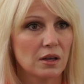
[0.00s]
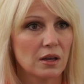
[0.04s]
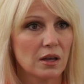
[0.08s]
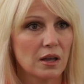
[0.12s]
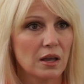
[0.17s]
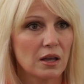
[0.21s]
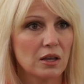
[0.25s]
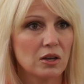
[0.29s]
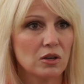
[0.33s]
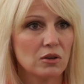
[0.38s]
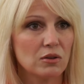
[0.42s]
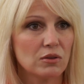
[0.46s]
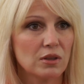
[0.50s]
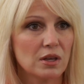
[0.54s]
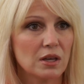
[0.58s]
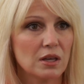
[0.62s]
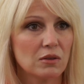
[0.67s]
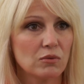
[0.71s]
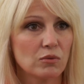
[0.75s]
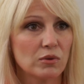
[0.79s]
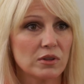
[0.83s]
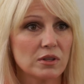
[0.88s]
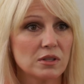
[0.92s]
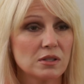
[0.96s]
And you
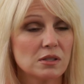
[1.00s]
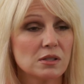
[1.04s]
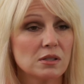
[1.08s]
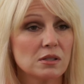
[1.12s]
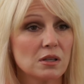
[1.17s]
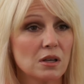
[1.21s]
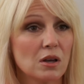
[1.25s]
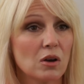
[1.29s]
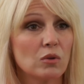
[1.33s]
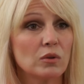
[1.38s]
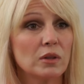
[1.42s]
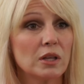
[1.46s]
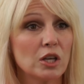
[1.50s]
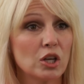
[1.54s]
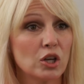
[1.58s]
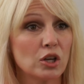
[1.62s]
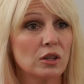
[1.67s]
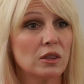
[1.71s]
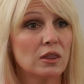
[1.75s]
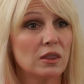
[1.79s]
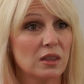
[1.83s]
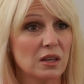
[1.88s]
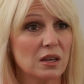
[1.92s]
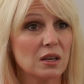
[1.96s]
think, well, this is the only
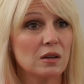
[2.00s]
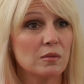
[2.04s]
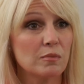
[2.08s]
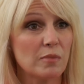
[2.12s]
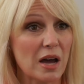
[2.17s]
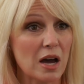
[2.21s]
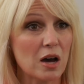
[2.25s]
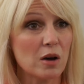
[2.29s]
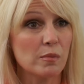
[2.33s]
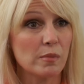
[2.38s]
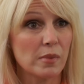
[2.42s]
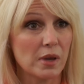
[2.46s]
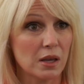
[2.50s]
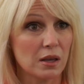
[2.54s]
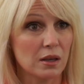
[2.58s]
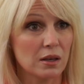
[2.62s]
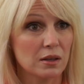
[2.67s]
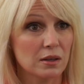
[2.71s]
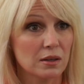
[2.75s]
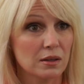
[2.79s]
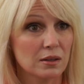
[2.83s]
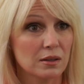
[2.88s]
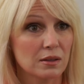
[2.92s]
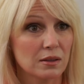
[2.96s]
good thing about me.
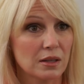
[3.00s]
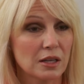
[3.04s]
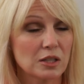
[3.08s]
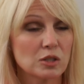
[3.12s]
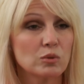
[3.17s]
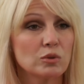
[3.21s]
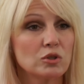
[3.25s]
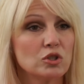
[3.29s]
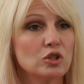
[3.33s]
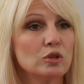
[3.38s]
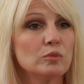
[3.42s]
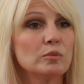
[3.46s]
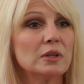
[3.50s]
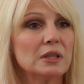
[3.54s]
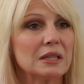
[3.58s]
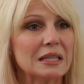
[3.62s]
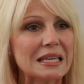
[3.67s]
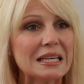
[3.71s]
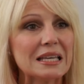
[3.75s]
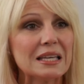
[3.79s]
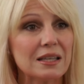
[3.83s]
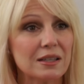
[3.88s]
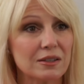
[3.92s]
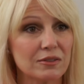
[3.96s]
That's what you
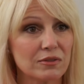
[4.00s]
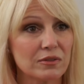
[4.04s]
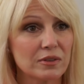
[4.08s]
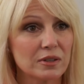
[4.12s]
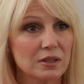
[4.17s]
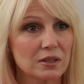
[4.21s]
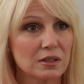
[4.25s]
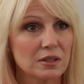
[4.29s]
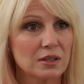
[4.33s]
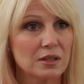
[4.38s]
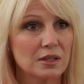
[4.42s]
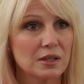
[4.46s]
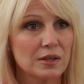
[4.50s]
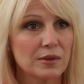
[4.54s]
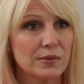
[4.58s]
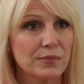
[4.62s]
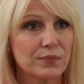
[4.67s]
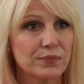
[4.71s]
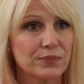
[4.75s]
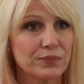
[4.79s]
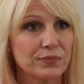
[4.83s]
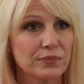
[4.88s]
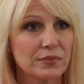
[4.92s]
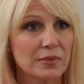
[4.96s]
believe.
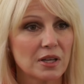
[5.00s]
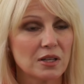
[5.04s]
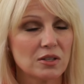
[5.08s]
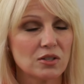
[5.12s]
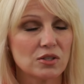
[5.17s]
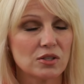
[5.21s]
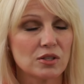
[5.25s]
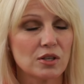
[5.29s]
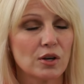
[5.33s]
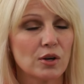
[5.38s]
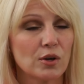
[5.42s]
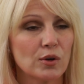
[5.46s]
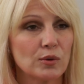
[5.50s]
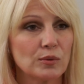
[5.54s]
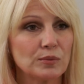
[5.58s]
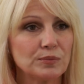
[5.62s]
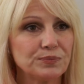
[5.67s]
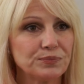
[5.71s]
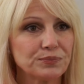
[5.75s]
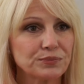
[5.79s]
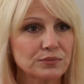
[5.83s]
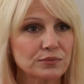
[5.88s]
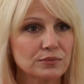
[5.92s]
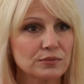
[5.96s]
And so
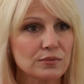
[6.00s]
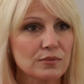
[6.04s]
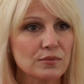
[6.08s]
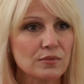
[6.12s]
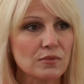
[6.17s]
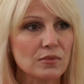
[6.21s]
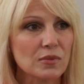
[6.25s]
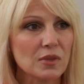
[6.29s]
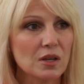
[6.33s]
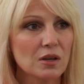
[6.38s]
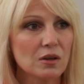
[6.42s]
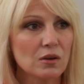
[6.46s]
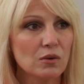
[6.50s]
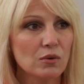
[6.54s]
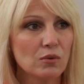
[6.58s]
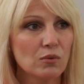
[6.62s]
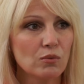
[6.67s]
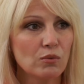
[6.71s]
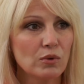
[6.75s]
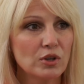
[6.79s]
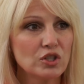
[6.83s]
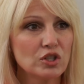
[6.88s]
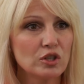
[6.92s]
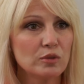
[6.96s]

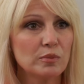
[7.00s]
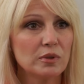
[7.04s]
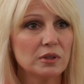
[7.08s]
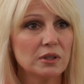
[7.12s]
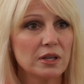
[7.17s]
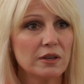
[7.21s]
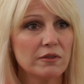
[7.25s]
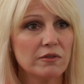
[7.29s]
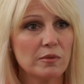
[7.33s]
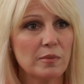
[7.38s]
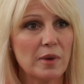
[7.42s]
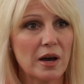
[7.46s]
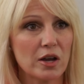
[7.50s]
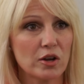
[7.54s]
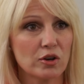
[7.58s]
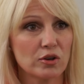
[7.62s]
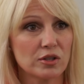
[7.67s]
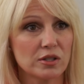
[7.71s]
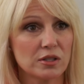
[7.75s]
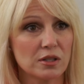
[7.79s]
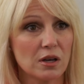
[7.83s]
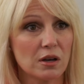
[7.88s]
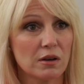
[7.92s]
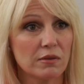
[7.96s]
what you believe about
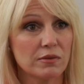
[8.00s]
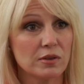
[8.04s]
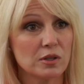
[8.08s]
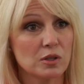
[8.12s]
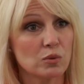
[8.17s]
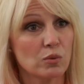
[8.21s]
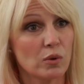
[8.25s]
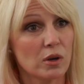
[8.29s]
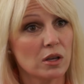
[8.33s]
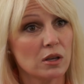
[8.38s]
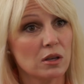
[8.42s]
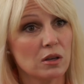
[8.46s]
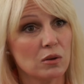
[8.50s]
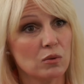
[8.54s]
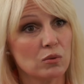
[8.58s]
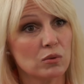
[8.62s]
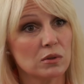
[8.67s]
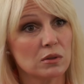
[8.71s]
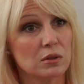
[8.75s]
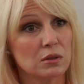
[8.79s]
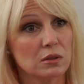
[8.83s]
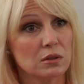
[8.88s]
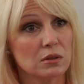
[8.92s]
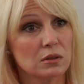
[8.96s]
yourself is what you
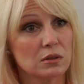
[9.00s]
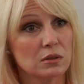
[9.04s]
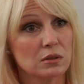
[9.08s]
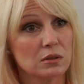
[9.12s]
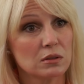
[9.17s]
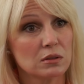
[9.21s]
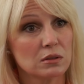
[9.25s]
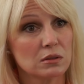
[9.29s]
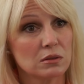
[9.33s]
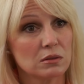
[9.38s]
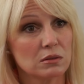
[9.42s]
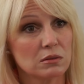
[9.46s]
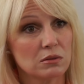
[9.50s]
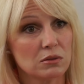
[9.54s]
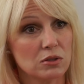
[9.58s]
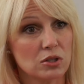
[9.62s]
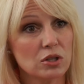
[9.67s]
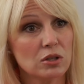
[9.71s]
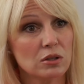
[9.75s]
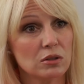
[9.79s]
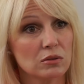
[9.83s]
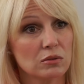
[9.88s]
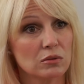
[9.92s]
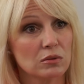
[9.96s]
will
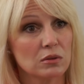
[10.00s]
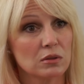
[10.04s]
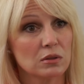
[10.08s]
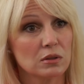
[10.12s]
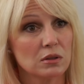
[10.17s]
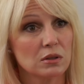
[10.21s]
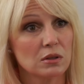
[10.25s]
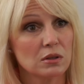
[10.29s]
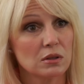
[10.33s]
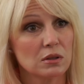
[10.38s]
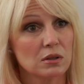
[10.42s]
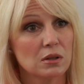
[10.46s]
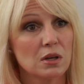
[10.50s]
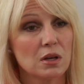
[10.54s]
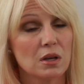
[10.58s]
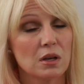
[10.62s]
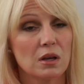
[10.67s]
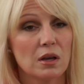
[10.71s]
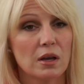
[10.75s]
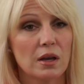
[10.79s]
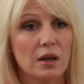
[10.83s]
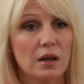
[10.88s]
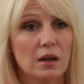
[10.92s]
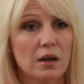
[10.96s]
do.
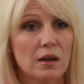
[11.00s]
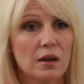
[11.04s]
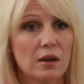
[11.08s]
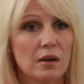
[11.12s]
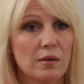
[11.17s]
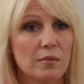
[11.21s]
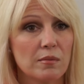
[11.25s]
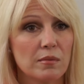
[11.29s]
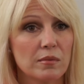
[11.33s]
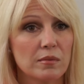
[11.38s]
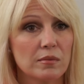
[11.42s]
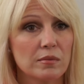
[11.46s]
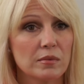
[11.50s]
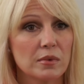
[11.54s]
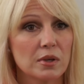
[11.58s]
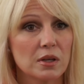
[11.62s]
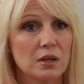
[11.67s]
And